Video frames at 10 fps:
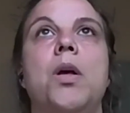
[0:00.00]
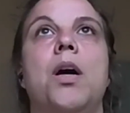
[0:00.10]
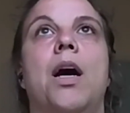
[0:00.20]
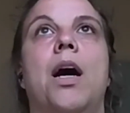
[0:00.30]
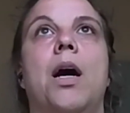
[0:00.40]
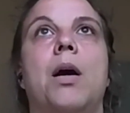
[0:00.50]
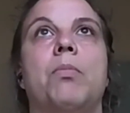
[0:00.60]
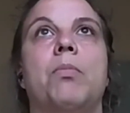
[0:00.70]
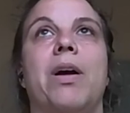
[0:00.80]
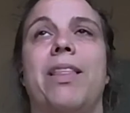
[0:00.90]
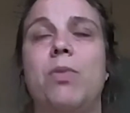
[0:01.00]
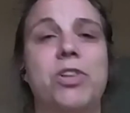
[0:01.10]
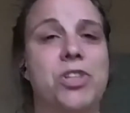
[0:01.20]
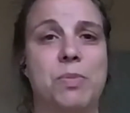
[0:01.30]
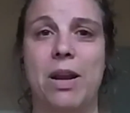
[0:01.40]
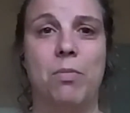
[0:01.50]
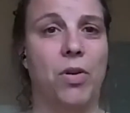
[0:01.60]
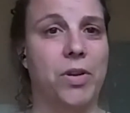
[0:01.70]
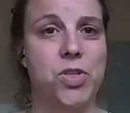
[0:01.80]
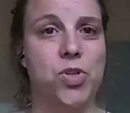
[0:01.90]
I think we just met him on
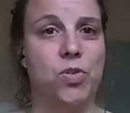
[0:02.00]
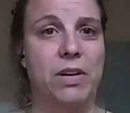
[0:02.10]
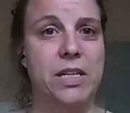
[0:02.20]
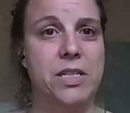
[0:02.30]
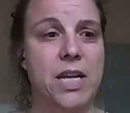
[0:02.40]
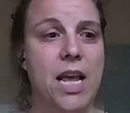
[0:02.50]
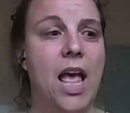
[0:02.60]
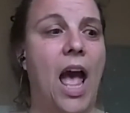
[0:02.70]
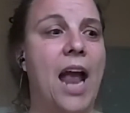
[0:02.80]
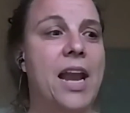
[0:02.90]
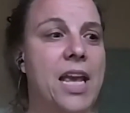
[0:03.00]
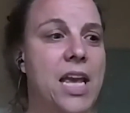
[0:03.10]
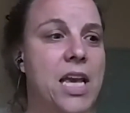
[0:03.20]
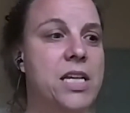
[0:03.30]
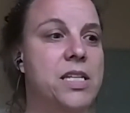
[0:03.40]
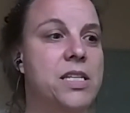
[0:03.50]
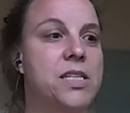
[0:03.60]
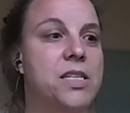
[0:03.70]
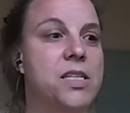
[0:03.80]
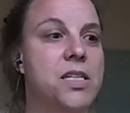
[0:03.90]
the street, and
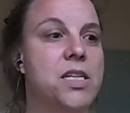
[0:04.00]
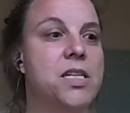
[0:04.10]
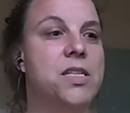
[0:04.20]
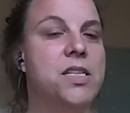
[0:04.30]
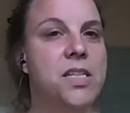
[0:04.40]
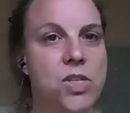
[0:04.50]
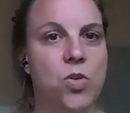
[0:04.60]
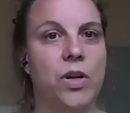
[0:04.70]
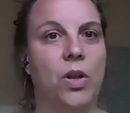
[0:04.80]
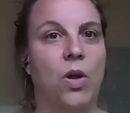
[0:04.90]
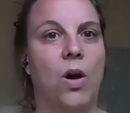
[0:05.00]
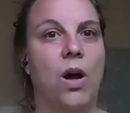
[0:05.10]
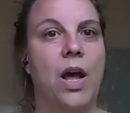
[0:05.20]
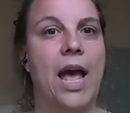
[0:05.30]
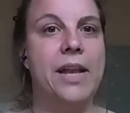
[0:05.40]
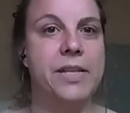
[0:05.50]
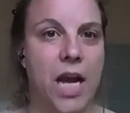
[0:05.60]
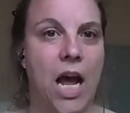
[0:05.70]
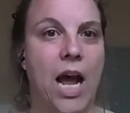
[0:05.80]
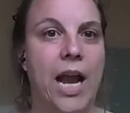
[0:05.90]
his sister-in-law had
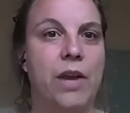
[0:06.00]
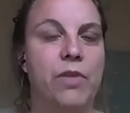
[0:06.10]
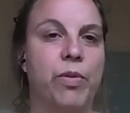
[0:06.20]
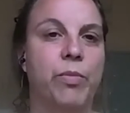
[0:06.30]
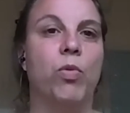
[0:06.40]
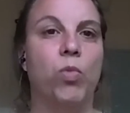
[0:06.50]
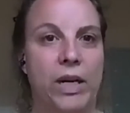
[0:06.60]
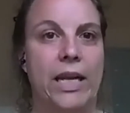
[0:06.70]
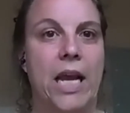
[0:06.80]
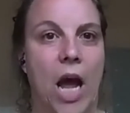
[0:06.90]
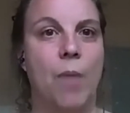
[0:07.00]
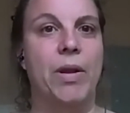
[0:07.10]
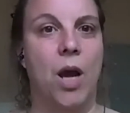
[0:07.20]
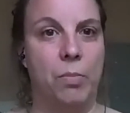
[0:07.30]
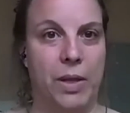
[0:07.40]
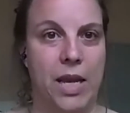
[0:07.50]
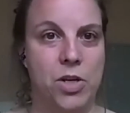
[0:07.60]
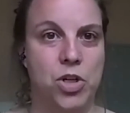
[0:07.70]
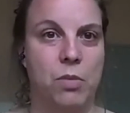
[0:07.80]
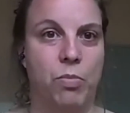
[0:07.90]
died from a really common
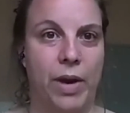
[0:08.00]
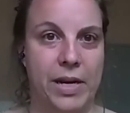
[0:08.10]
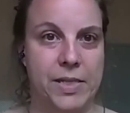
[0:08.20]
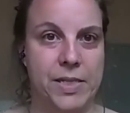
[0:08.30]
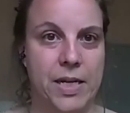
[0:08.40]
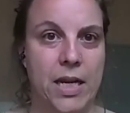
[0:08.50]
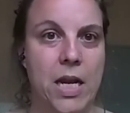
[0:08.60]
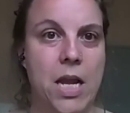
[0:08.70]
complication in pregnancy.